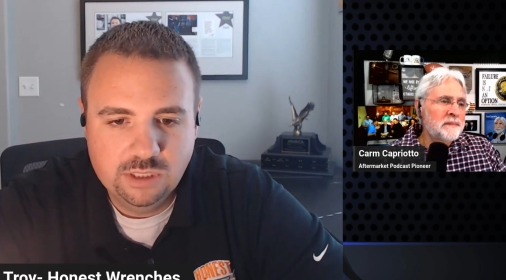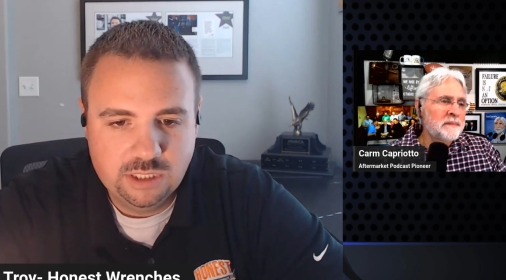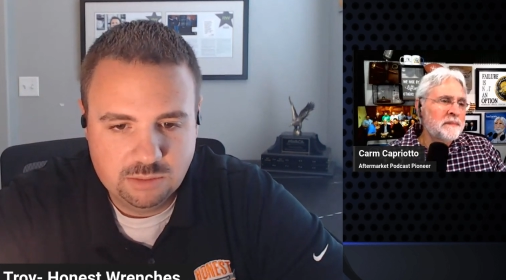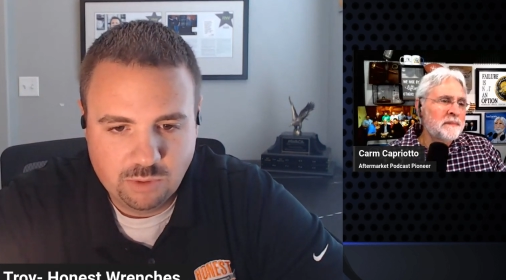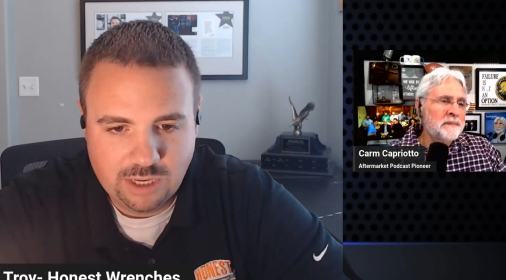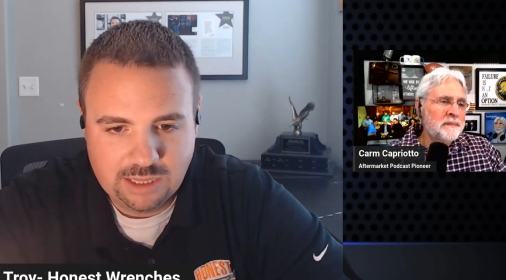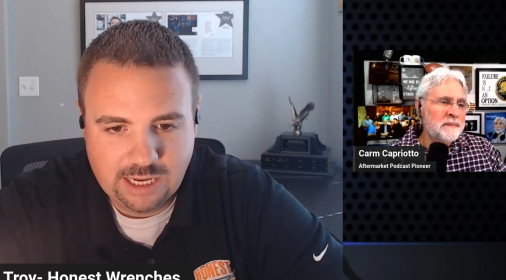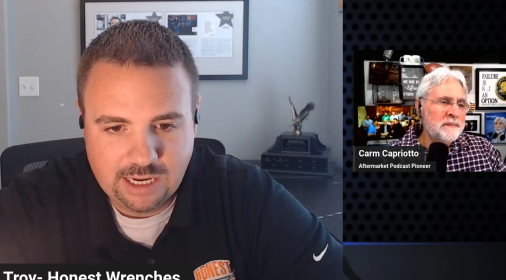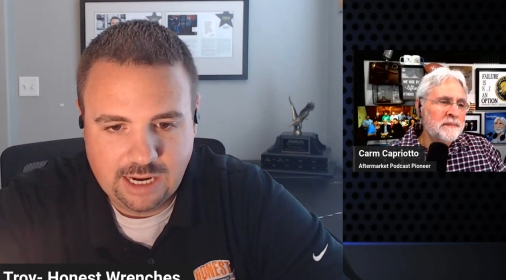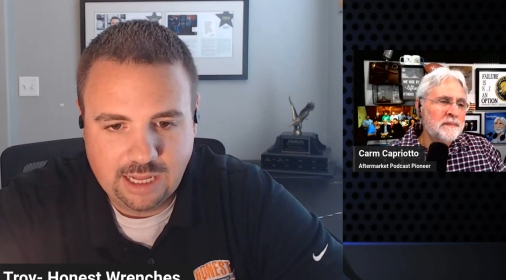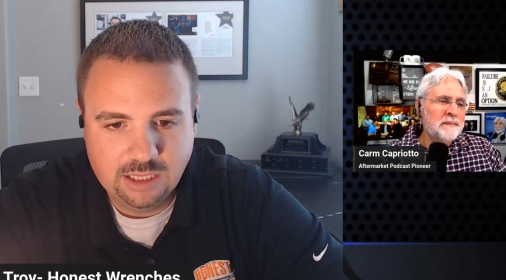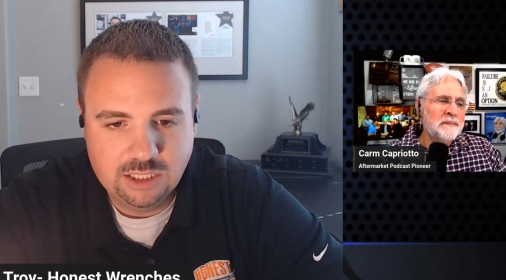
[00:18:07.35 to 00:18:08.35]
Speaker 1: really spread
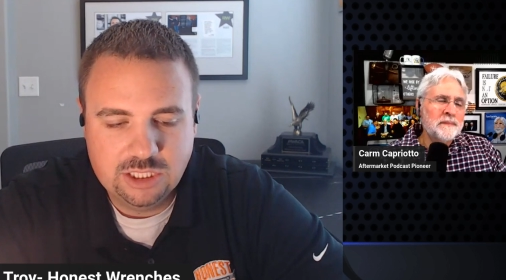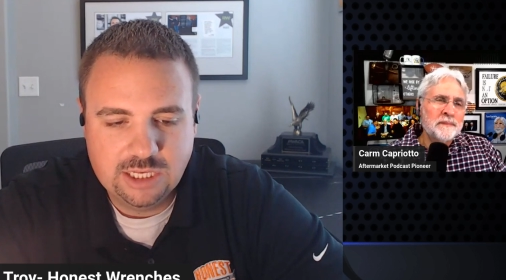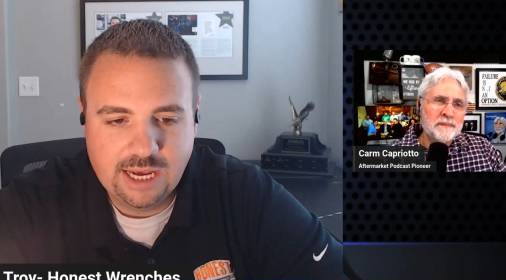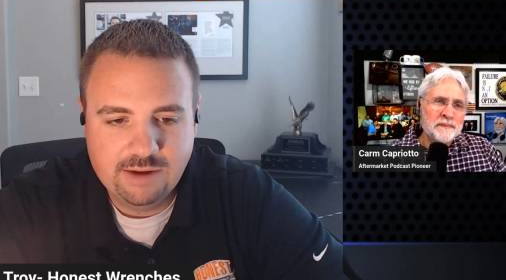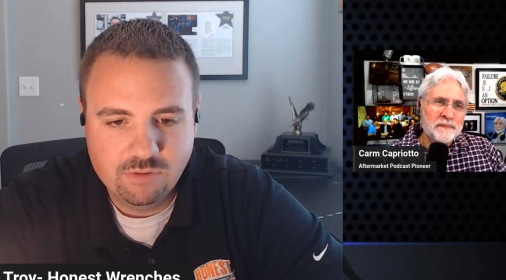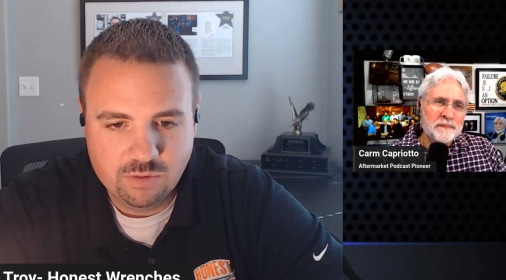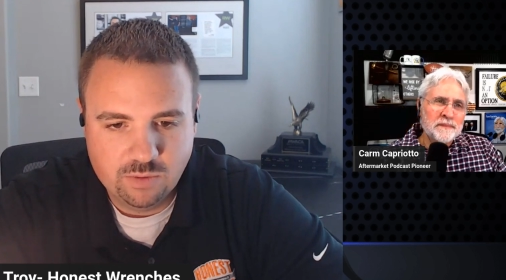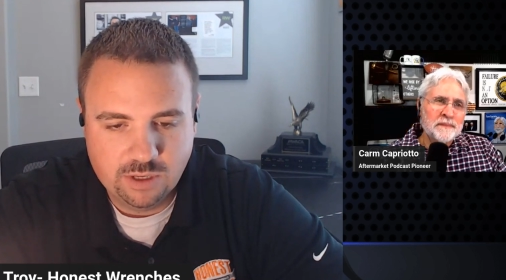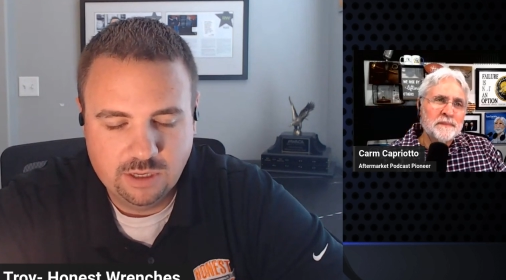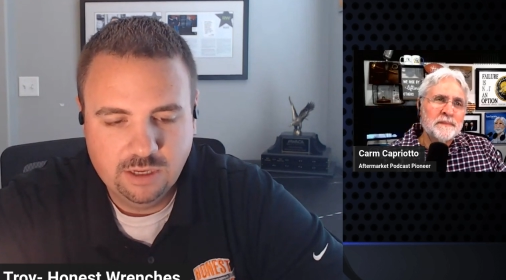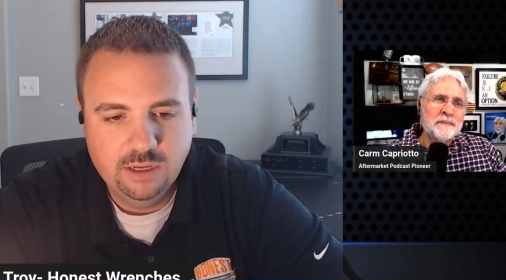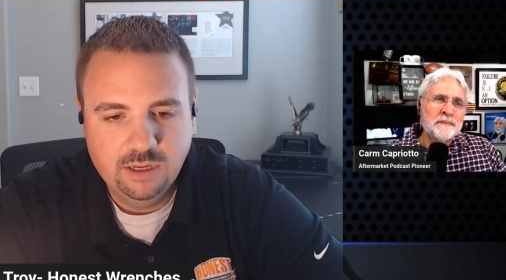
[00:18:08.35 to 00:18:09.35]
that knowledge to
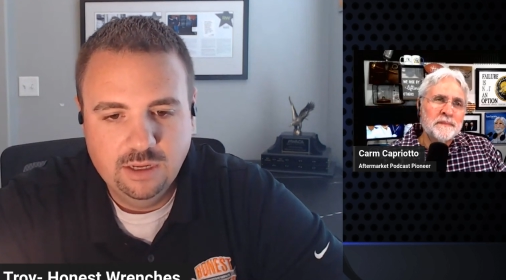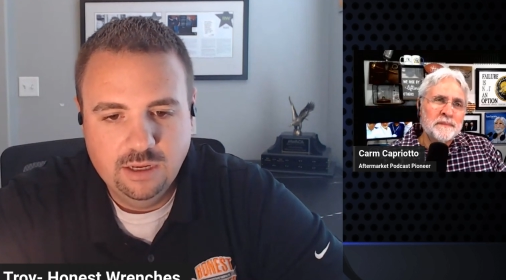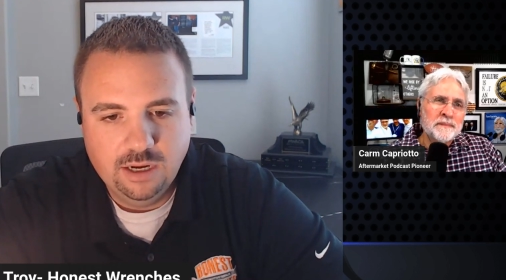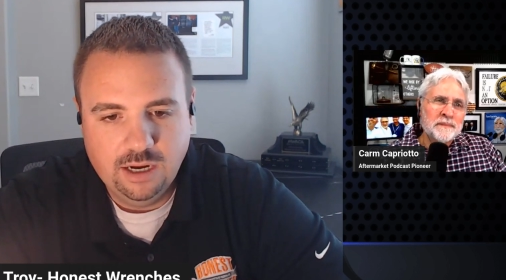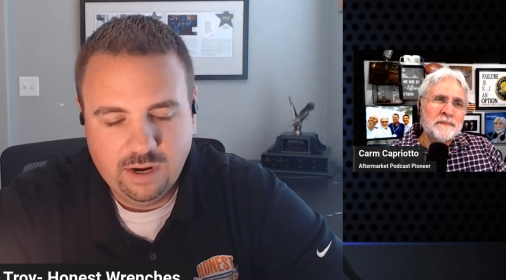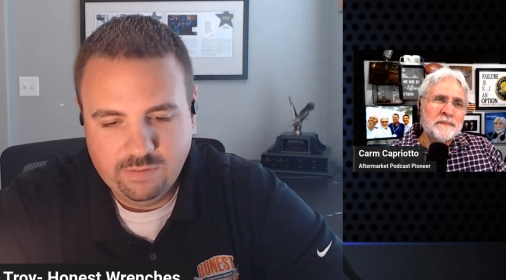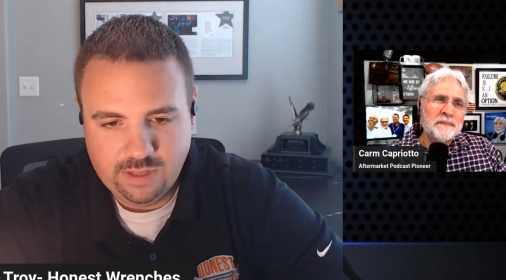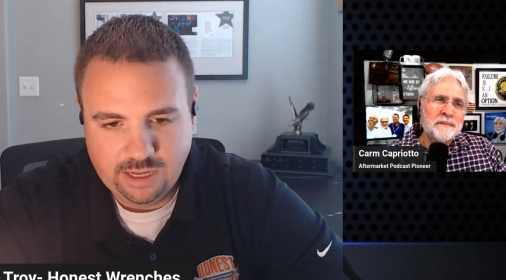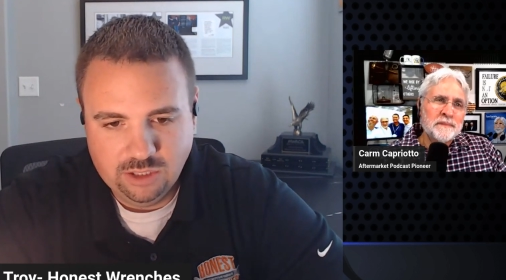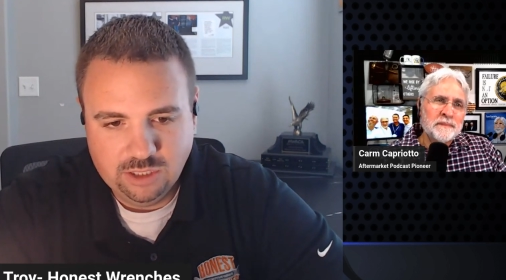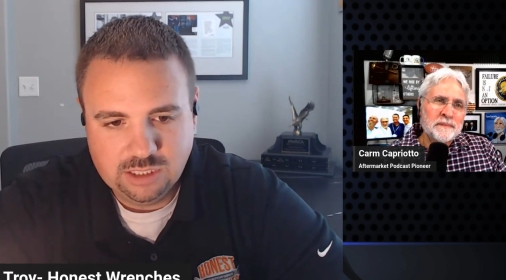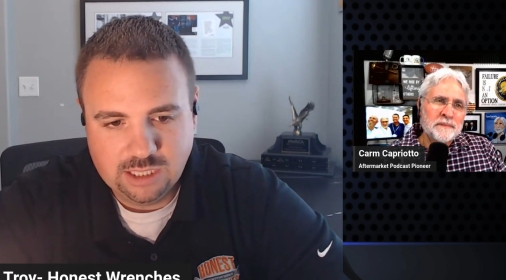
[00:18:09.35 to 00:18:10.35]
everyone, whatever
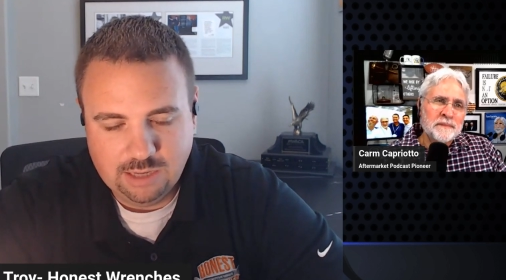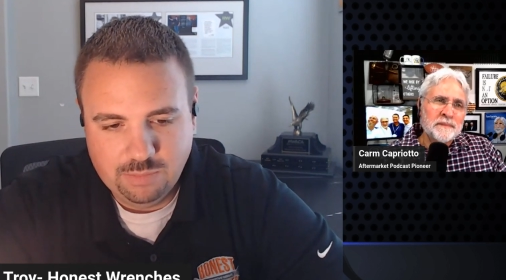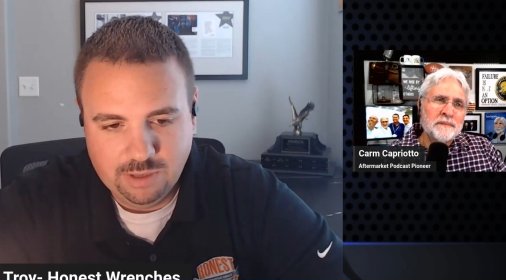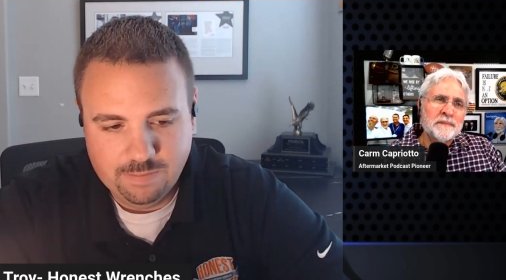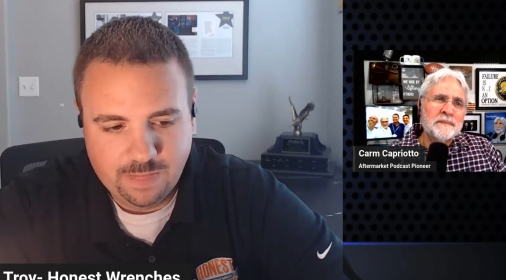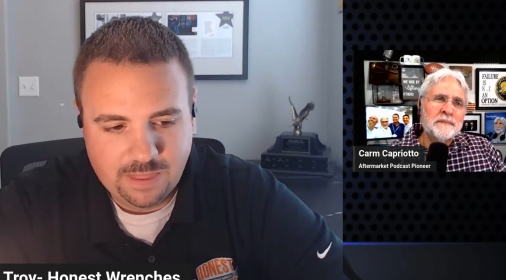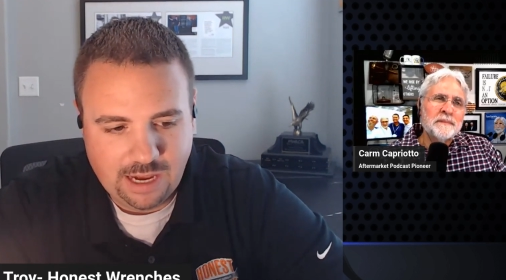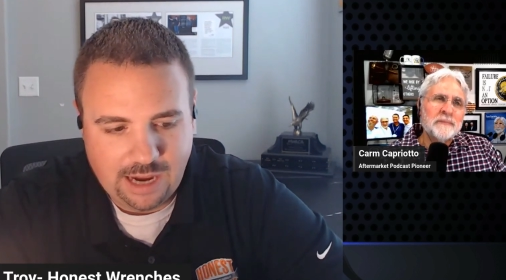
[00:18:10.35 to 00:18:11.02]
that looks like. But